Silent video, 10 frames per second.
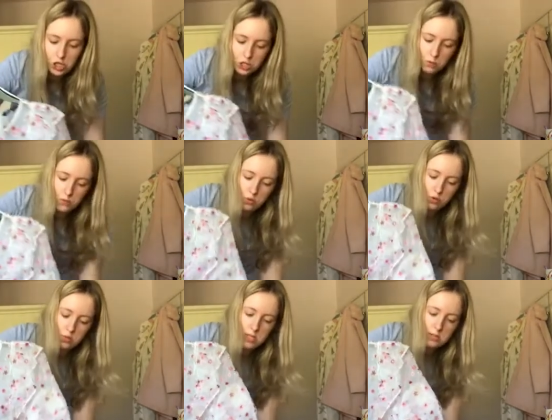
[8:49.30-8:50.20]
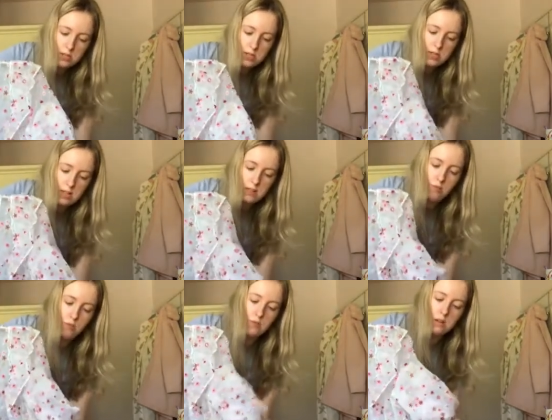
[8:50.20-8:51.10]
just before Christmas. It's
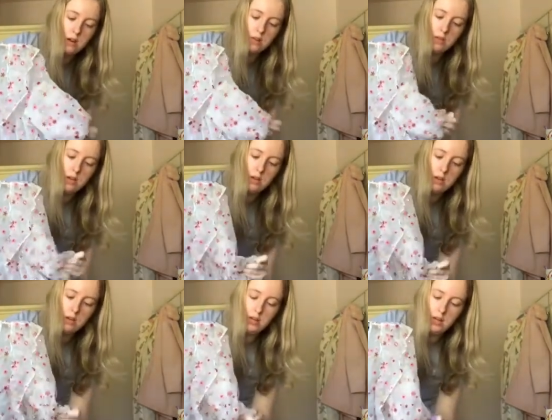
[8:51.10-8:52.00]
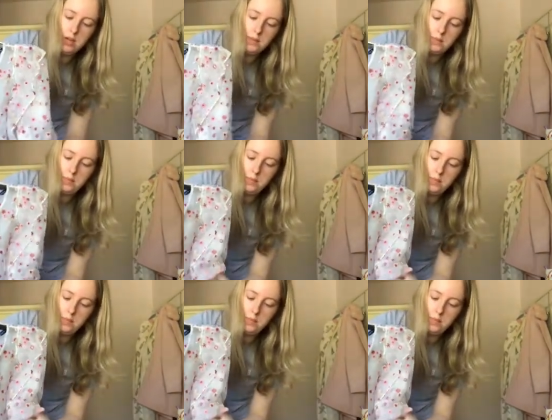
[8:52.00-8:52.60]
from Zara. Um,